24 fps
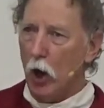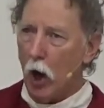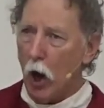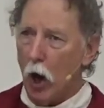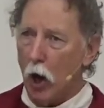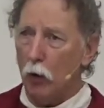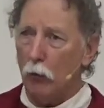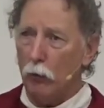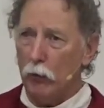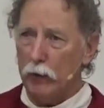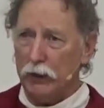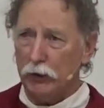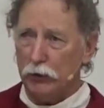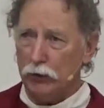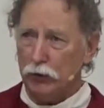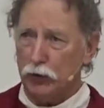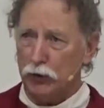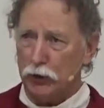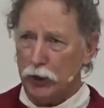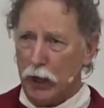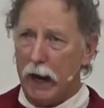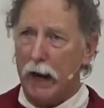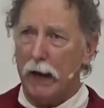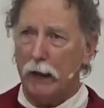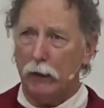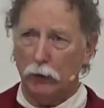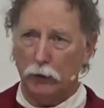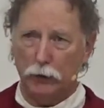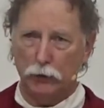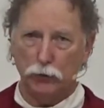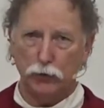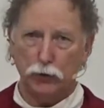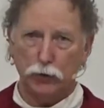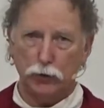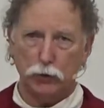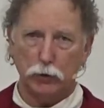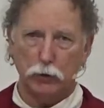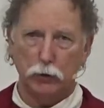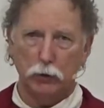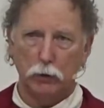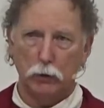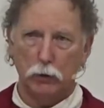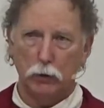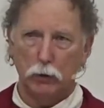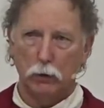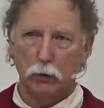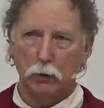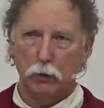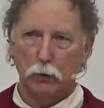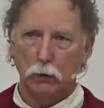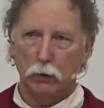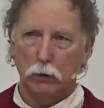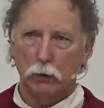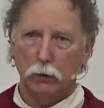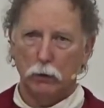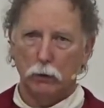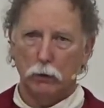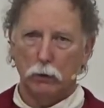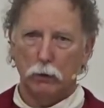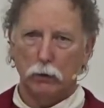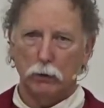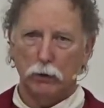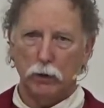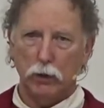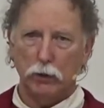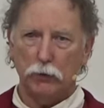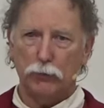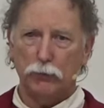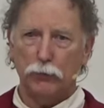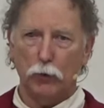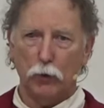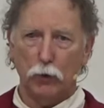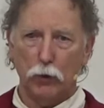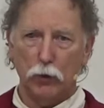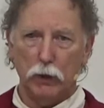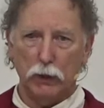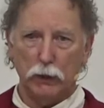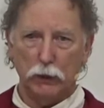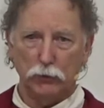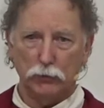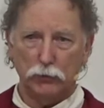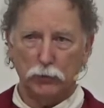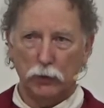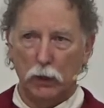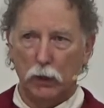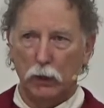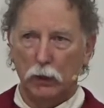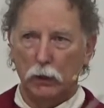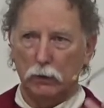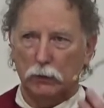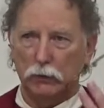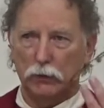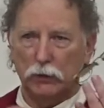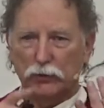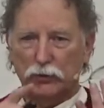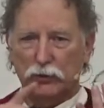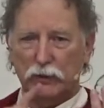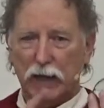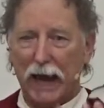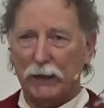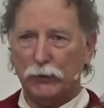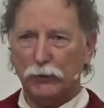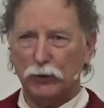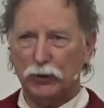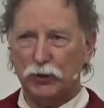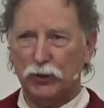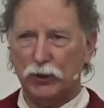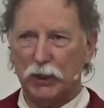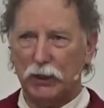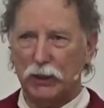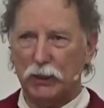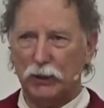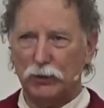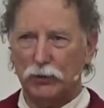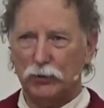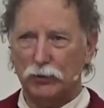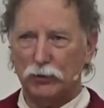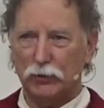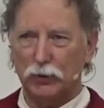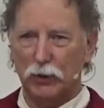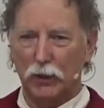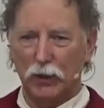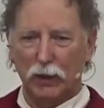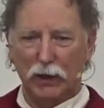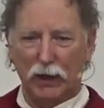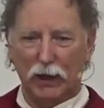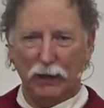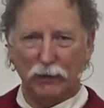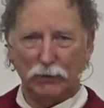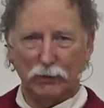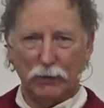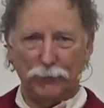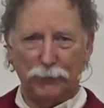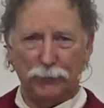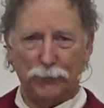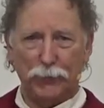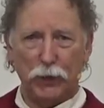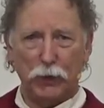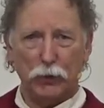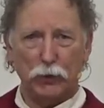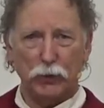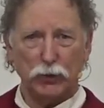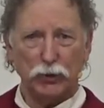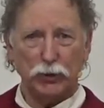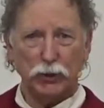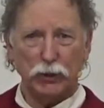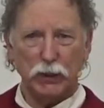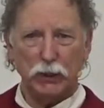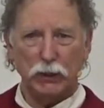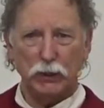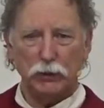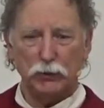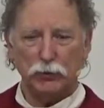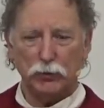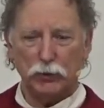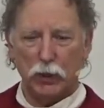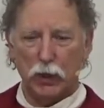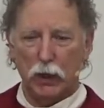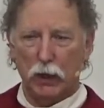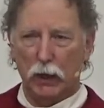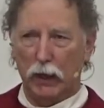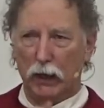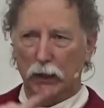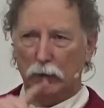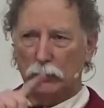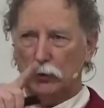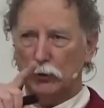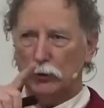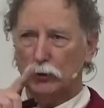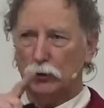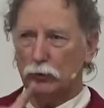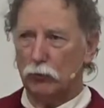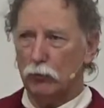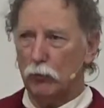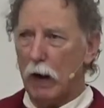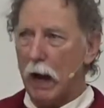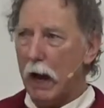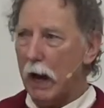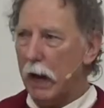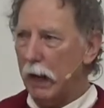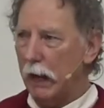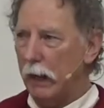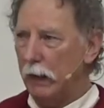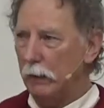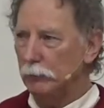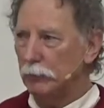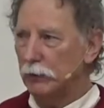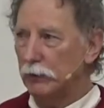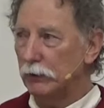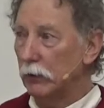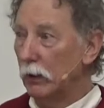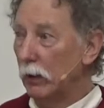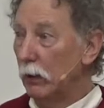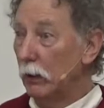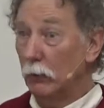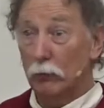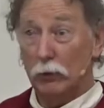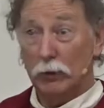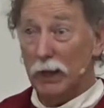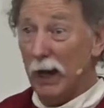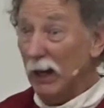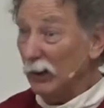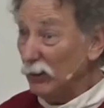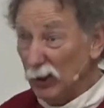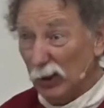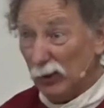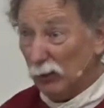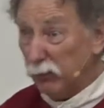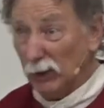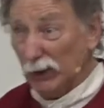always challenged the authorities. The Sadducees, the Pharisees, and the scribes were not just